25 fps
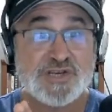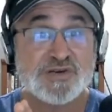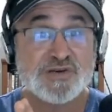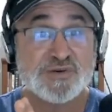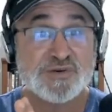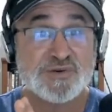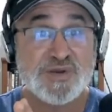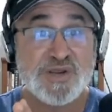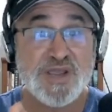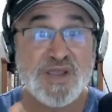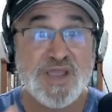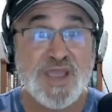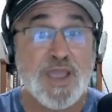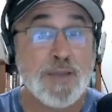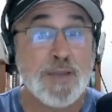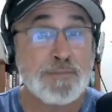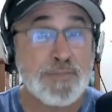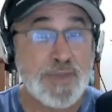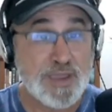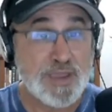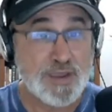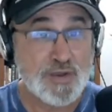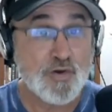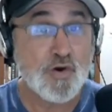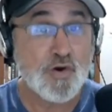year,
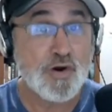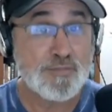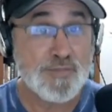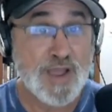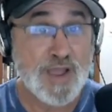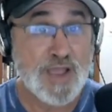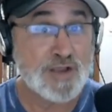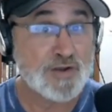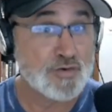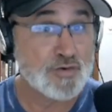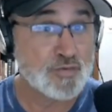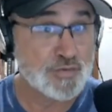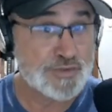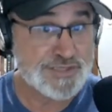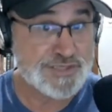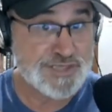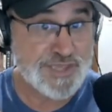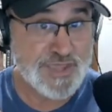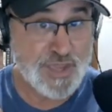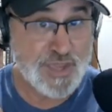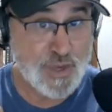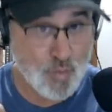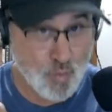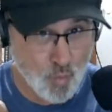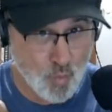Pete Carmichael was
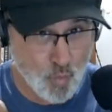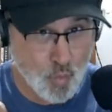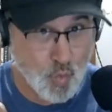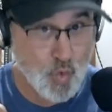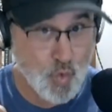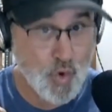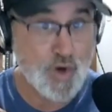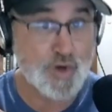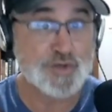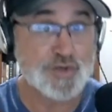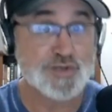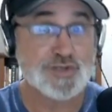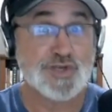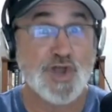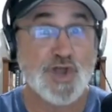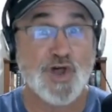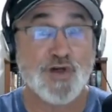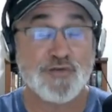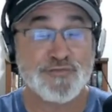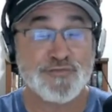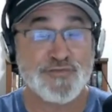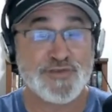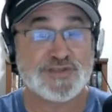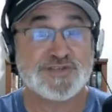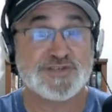the worst
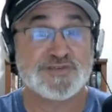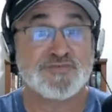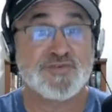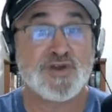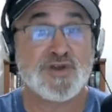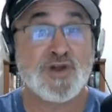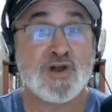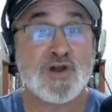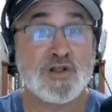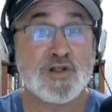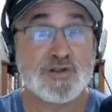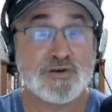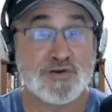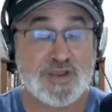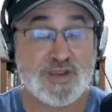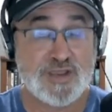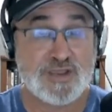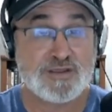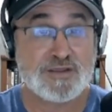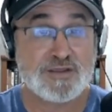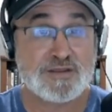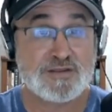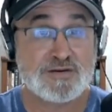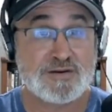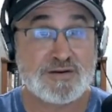offensive
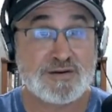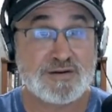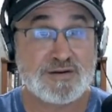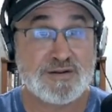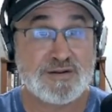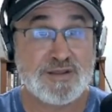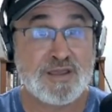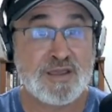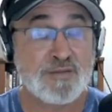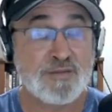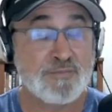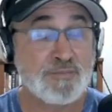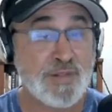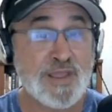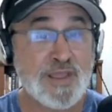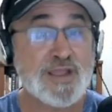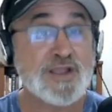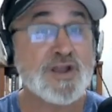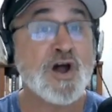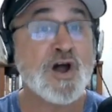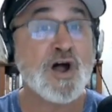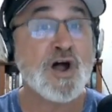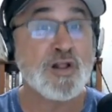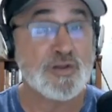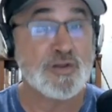play
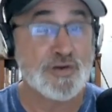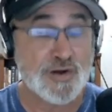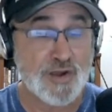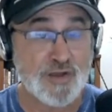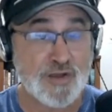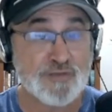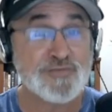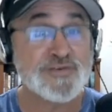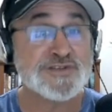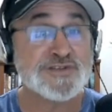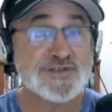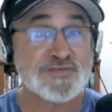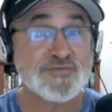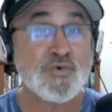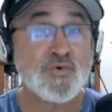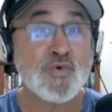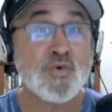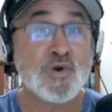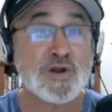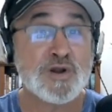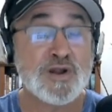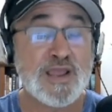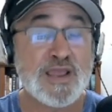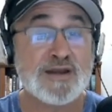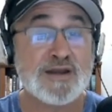caller, and offensive
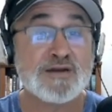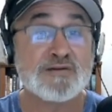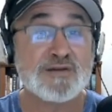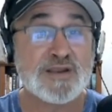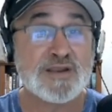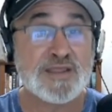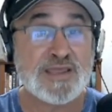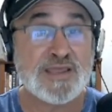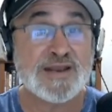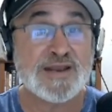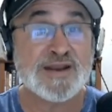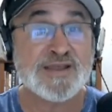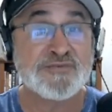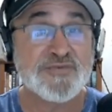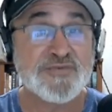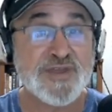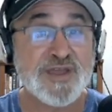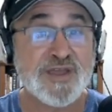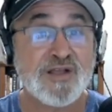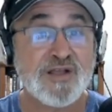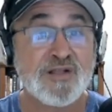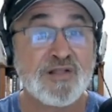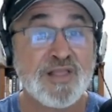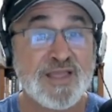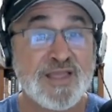coordinator in the
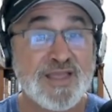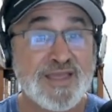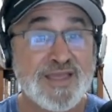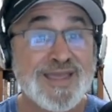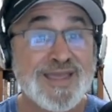NFL.